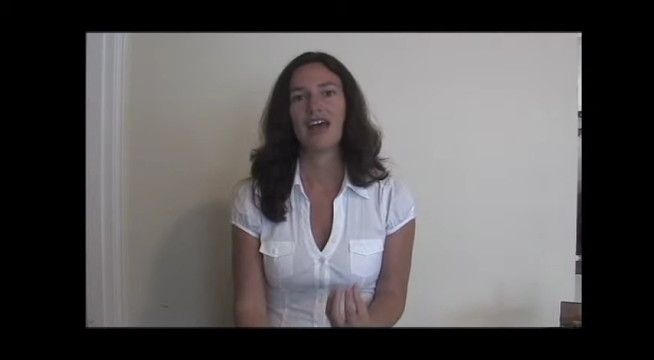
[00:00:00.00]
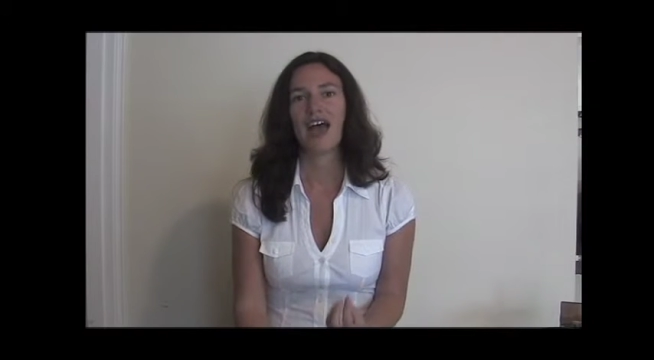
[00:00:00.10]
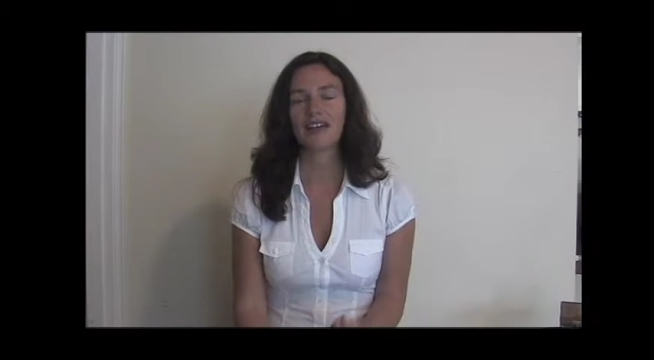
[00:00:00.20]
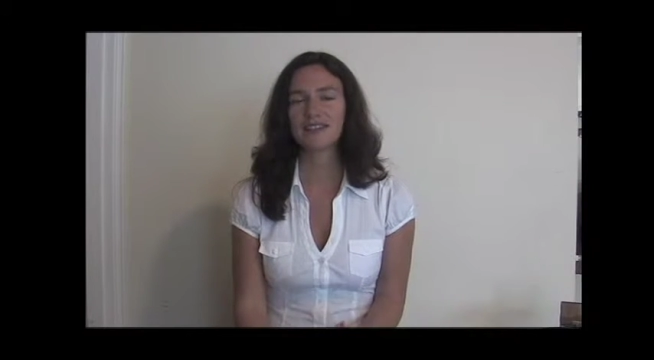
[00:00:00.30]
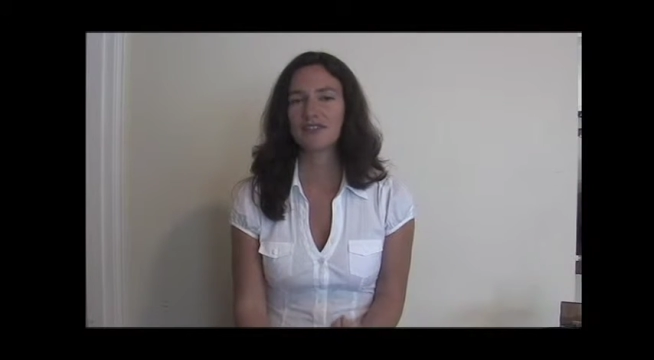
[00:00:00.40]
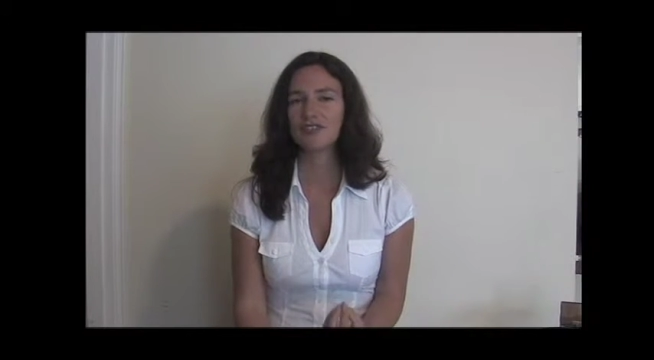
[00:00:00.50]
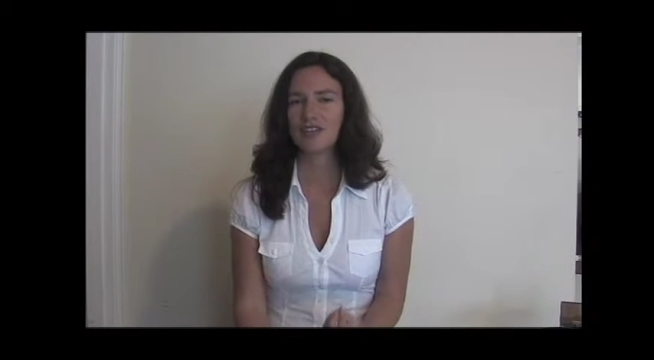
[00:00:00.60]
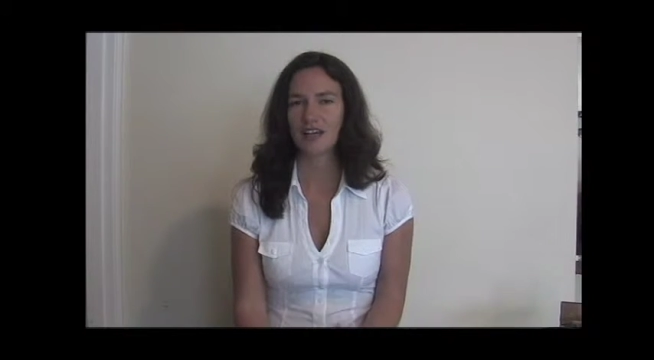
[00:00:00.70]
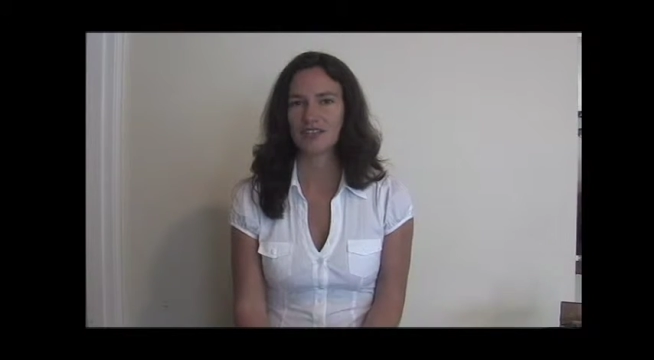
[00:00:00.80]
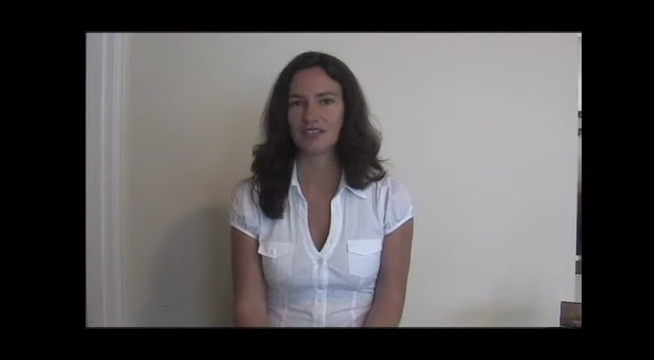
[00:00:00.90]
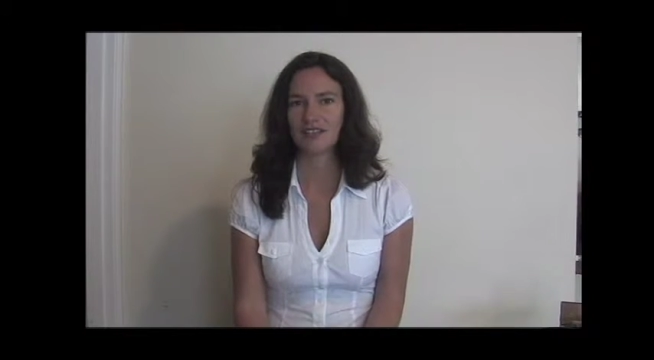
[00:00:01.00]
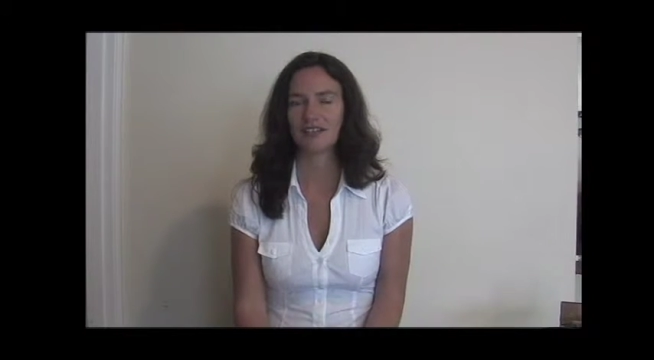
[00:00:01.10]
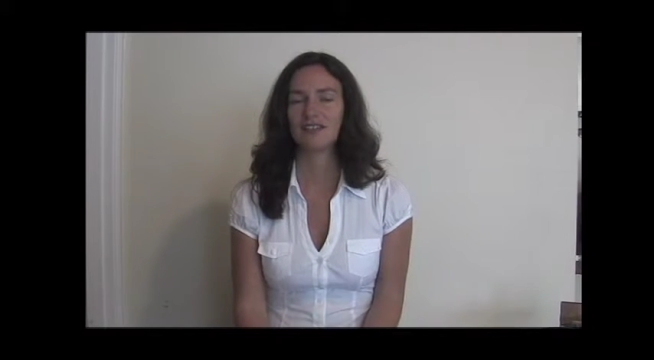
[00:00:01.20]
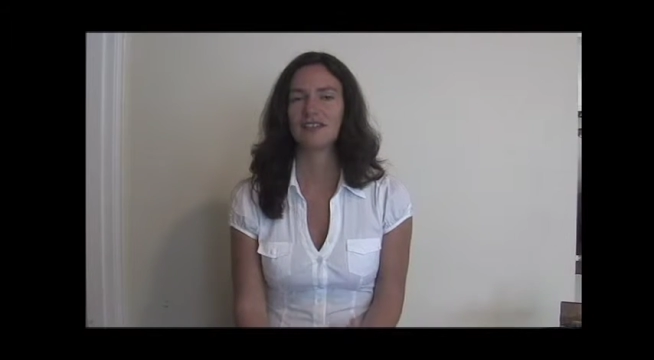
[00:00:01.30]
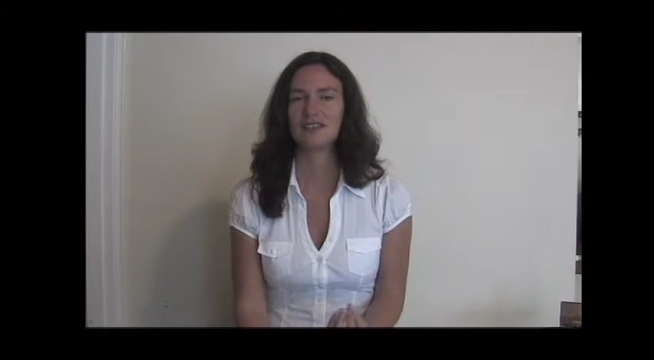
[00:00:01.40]
Accent
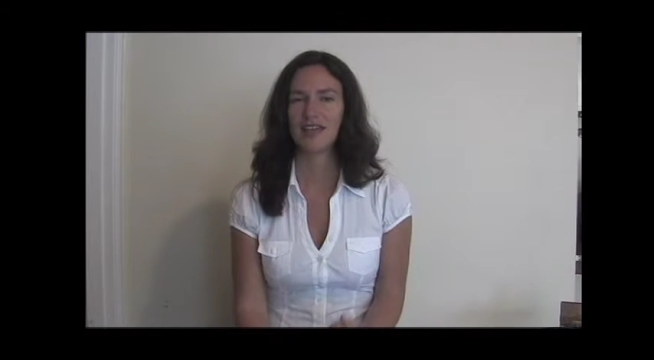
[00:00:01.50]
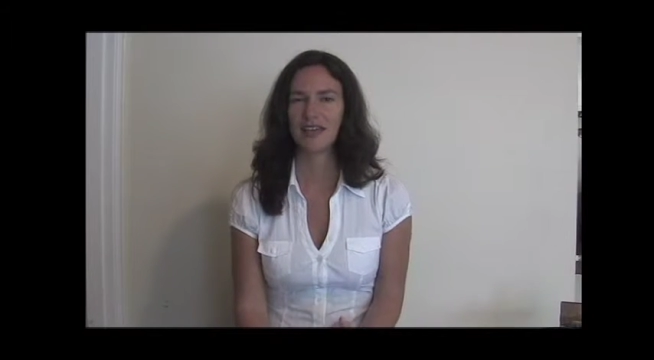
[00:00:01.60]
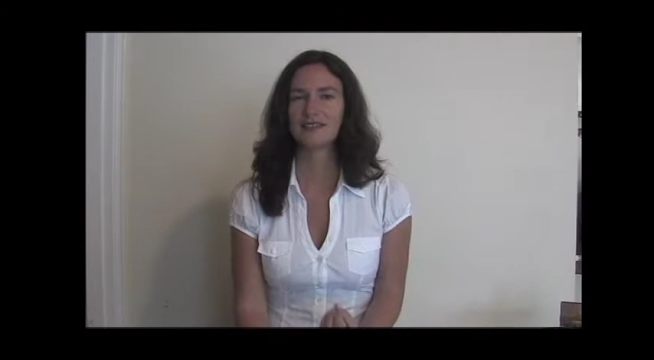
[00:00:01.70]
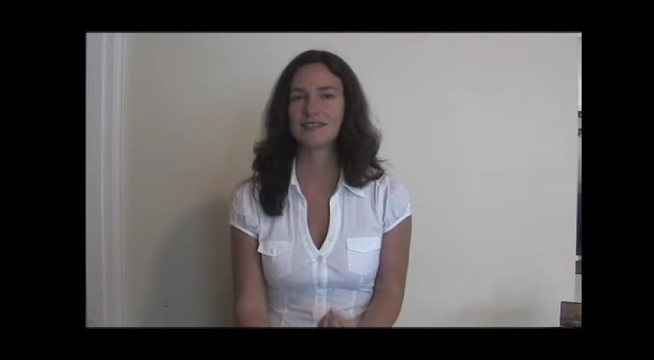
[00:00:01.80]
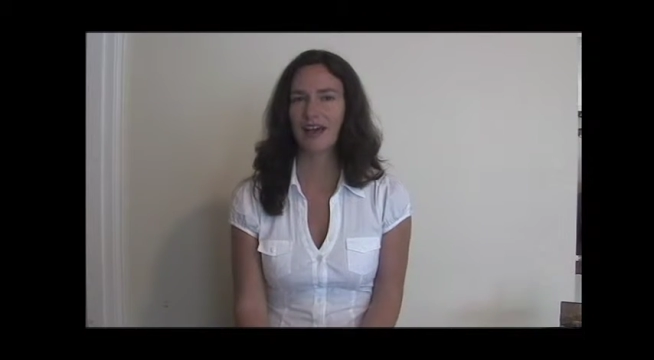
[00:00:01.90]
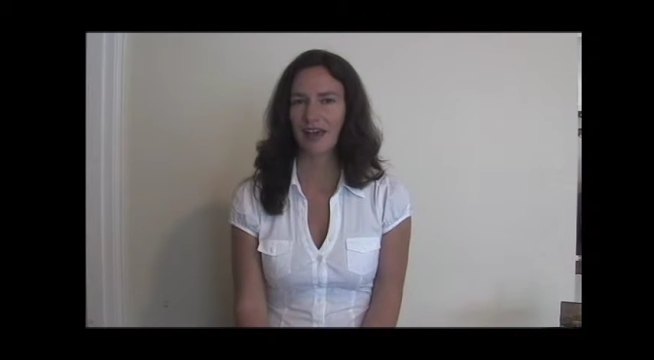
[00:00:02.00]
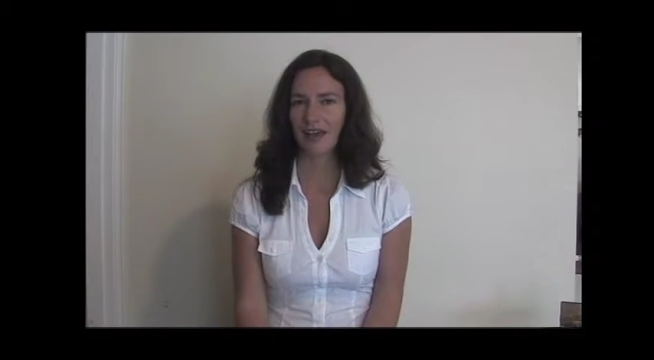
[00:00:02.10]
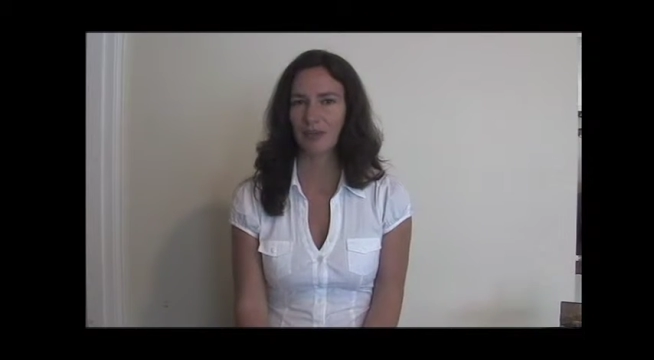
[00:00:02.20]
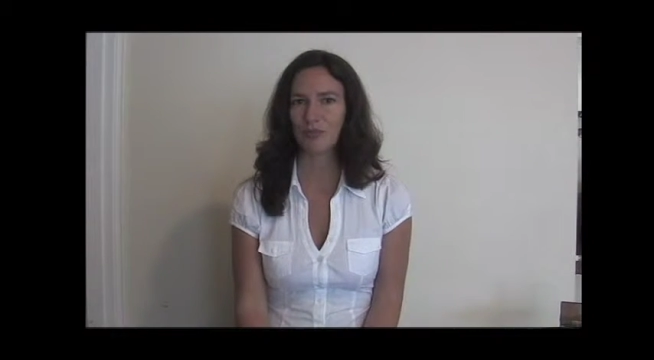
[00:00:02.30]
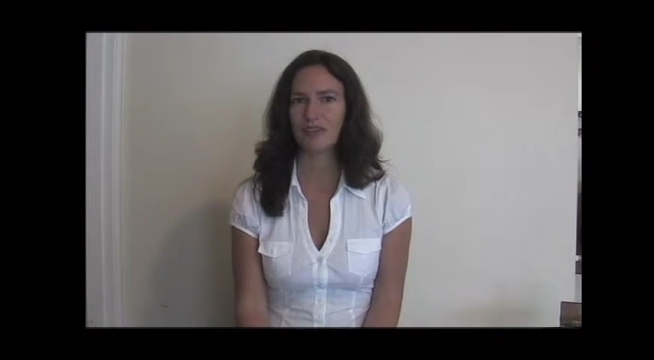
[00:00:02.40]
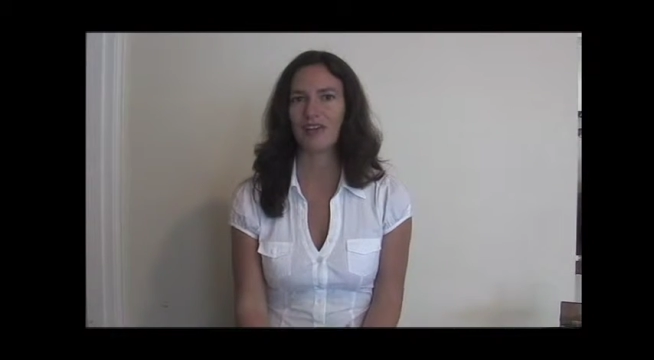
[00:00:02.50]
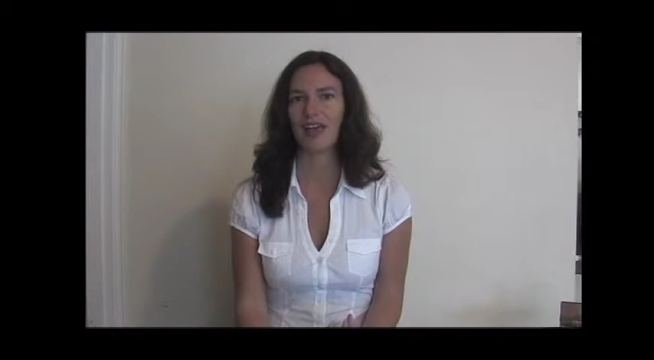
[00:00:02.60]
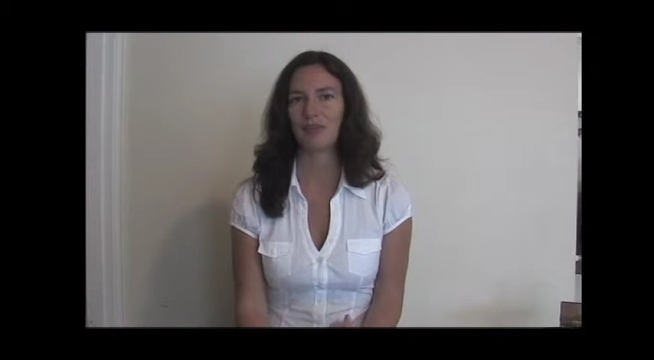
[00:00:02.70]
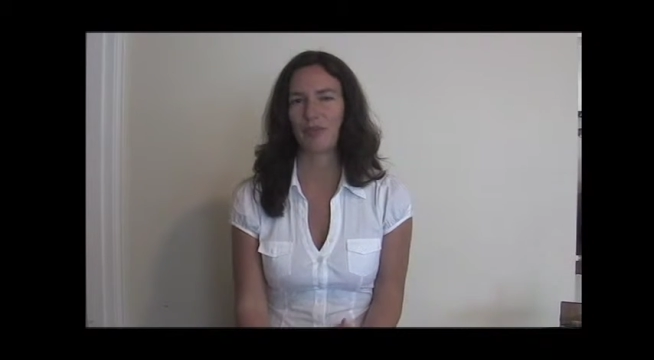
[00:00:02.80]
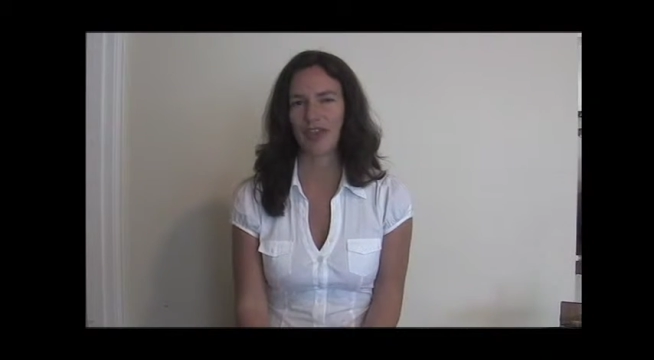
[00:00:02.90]
reduction takes time
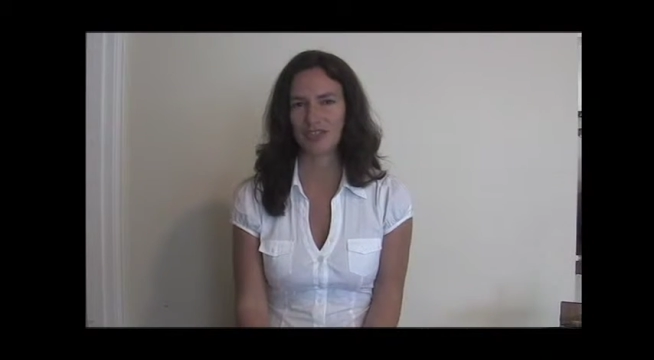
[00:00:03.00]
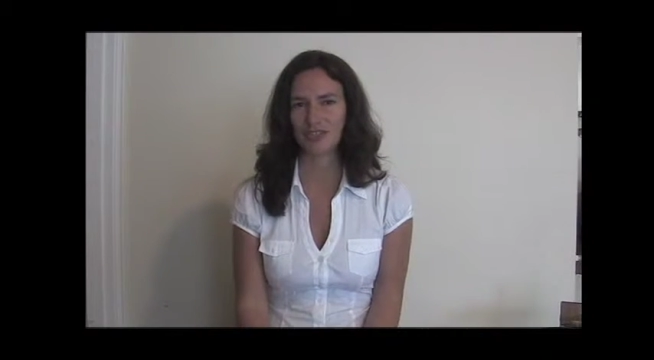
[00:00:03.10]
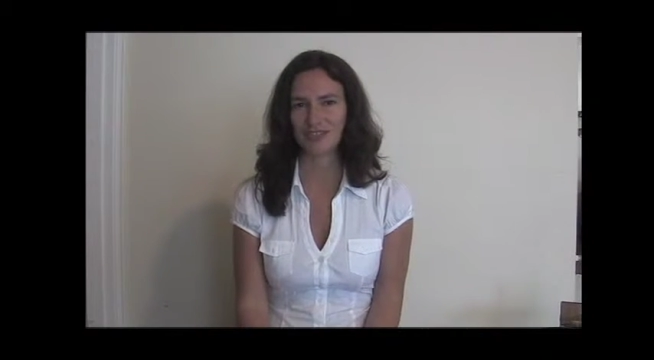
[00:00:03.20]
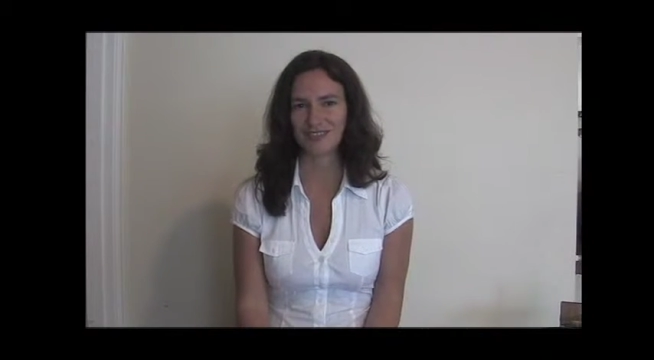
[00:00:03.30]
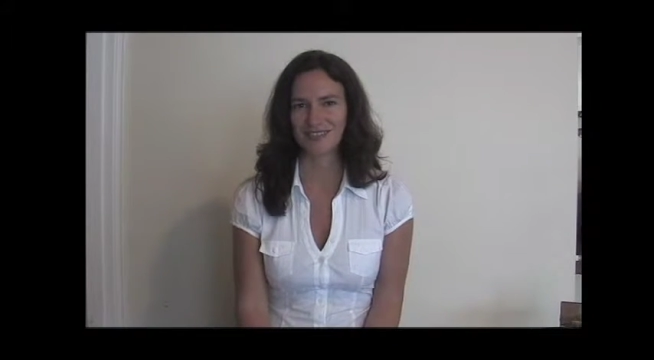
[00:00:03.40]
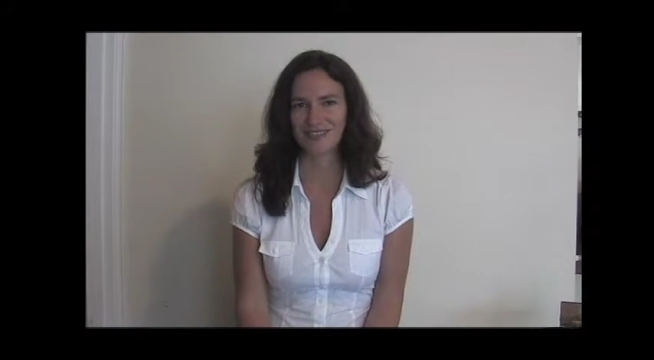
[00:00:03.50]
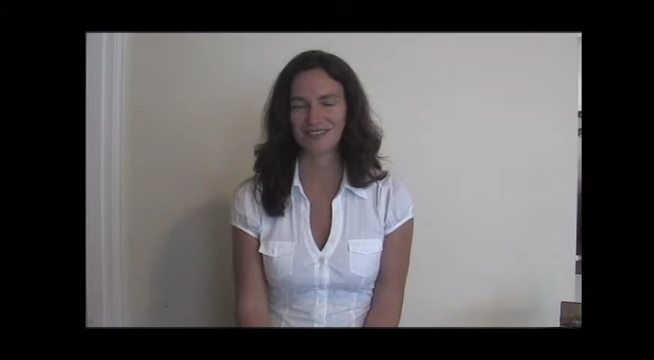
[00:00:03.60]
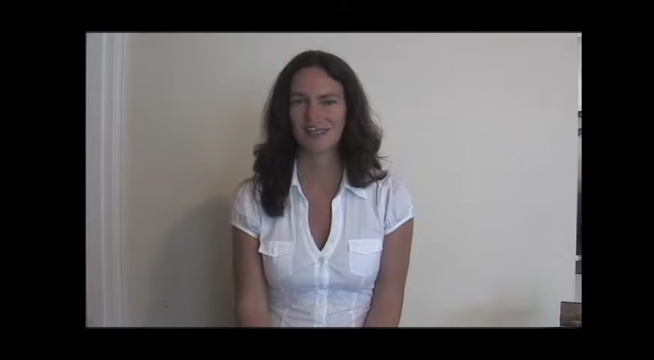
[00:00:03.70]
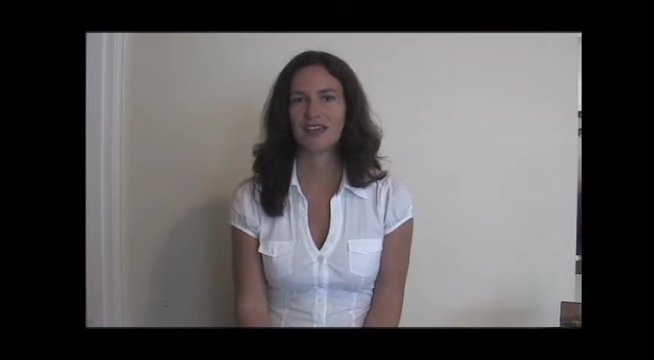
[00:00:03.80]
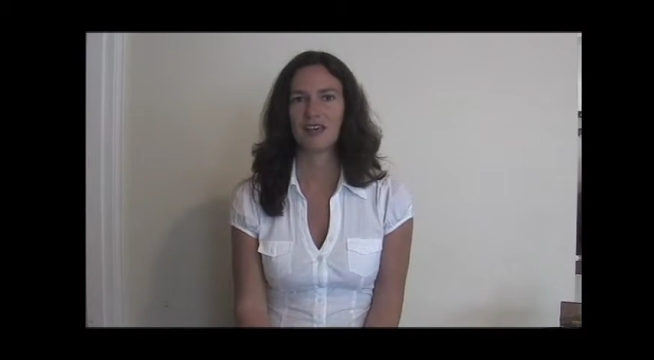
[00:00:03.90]
and patience.